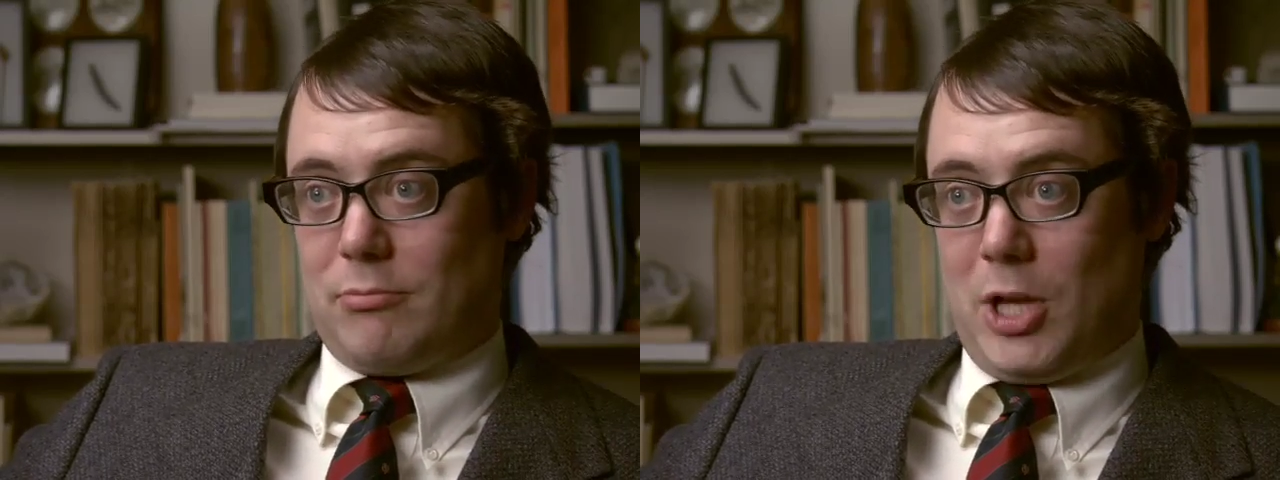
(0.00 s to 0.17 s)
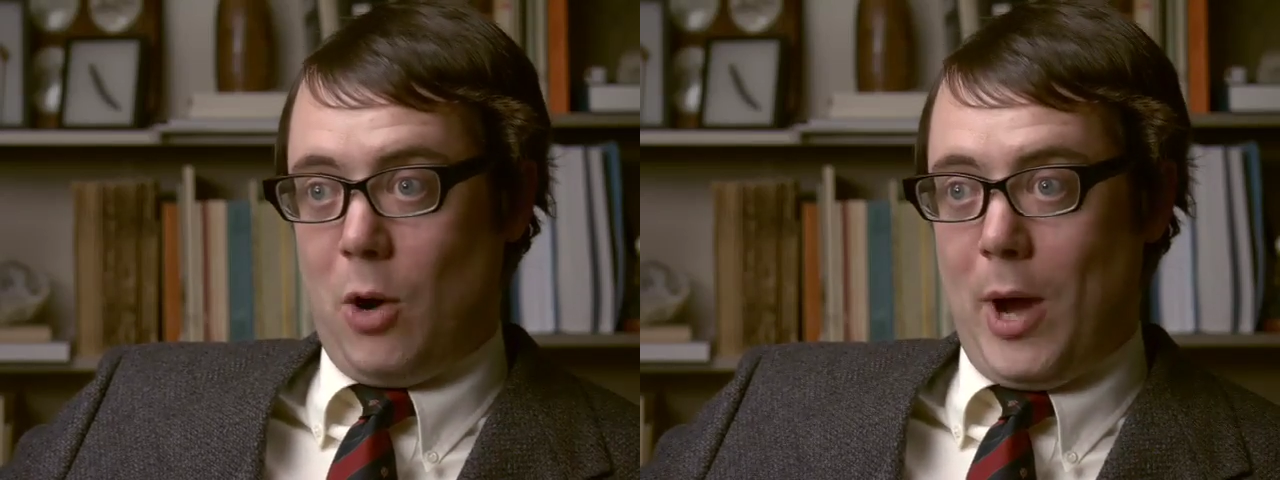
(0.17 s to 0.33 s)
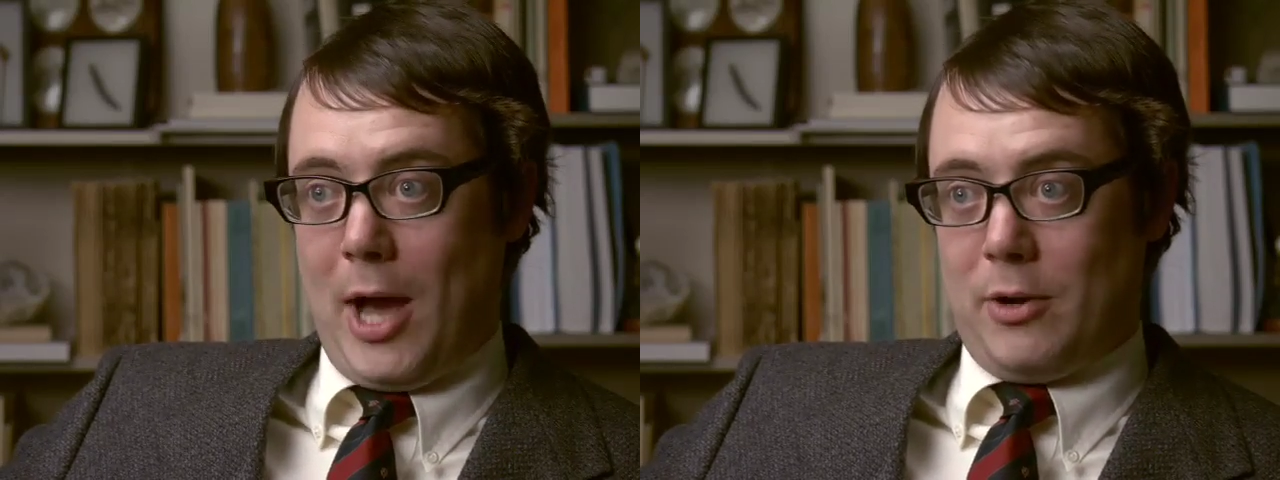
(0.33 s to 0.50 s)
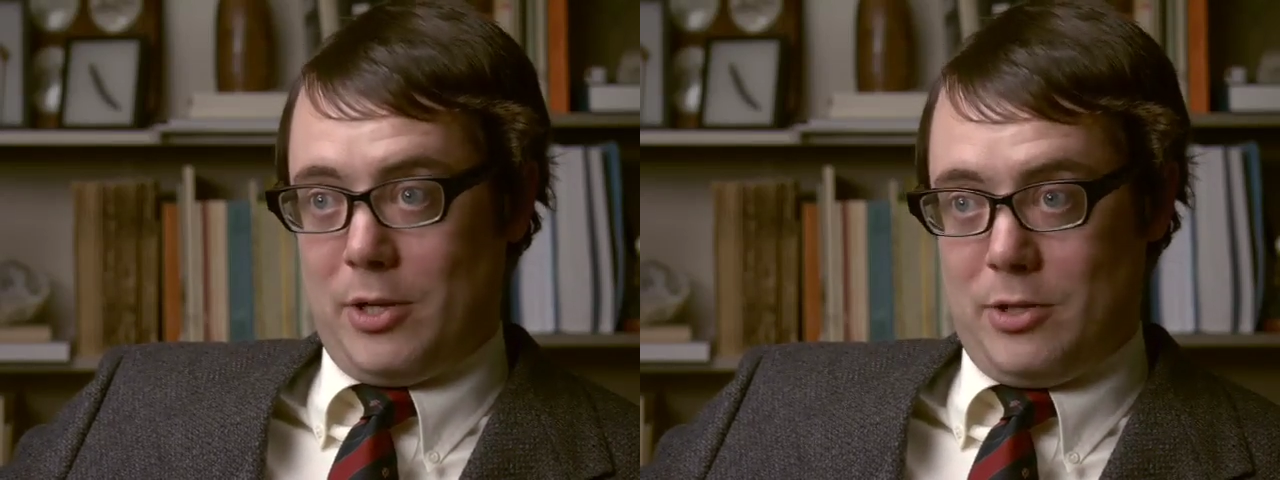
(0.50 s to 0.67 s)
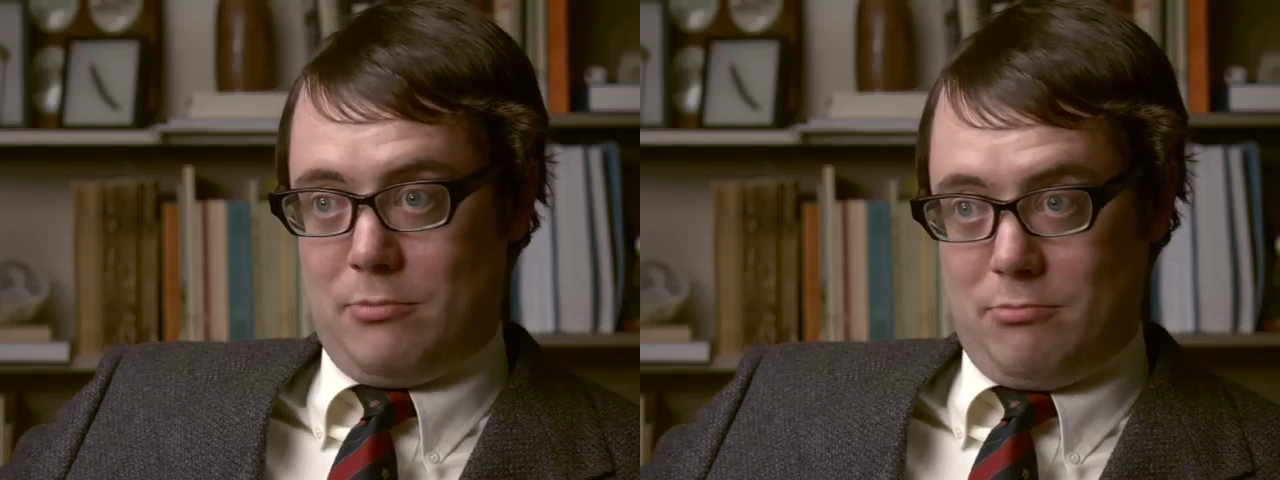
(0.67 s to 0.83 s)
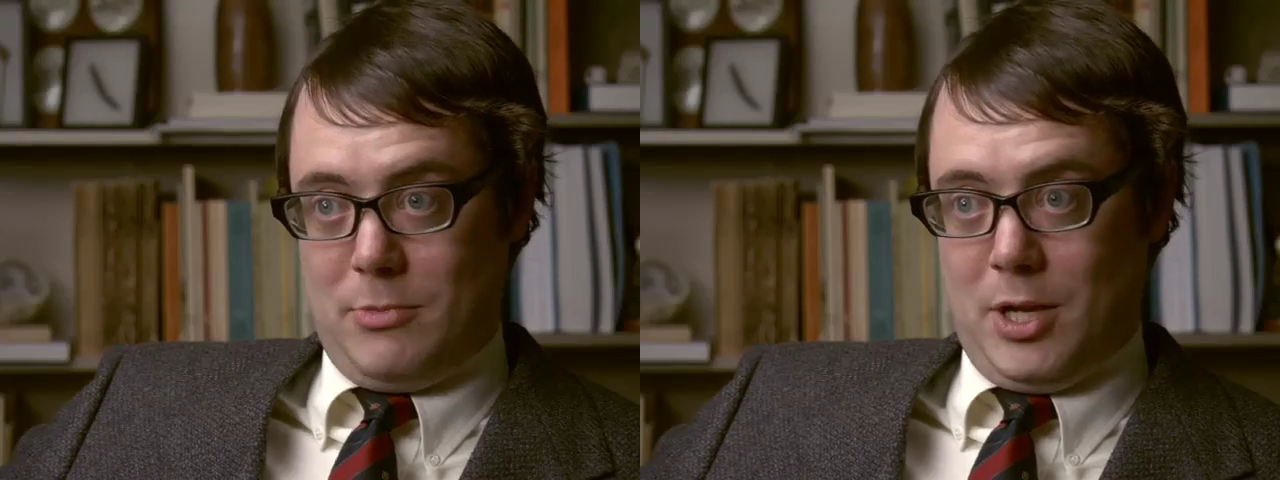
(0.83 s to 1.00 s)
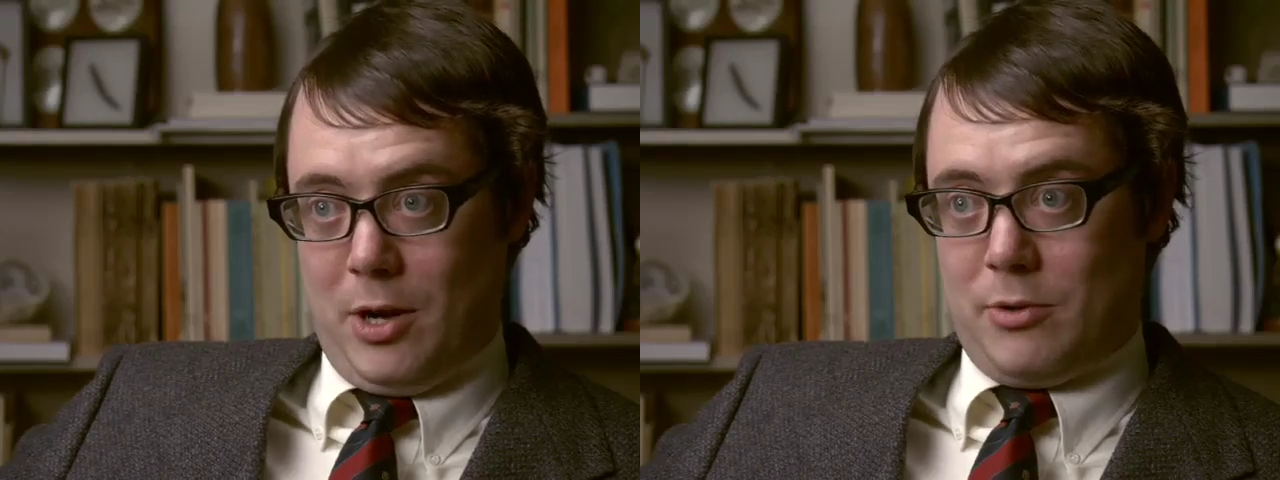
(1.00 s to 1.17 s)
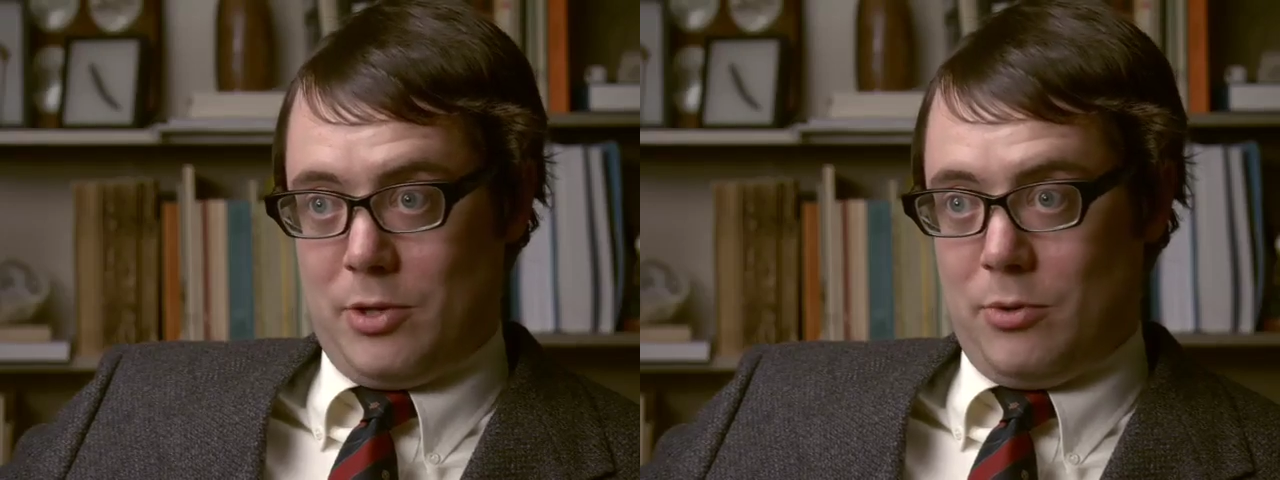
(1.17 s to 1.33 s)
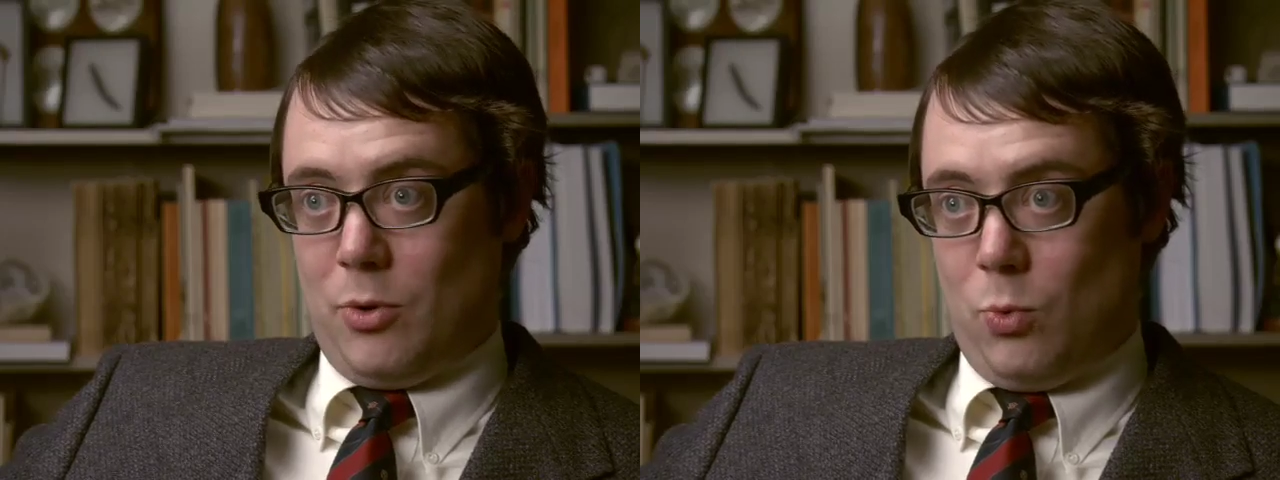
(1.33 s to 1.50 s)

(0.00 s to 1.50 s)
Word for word: go out and, you know, do the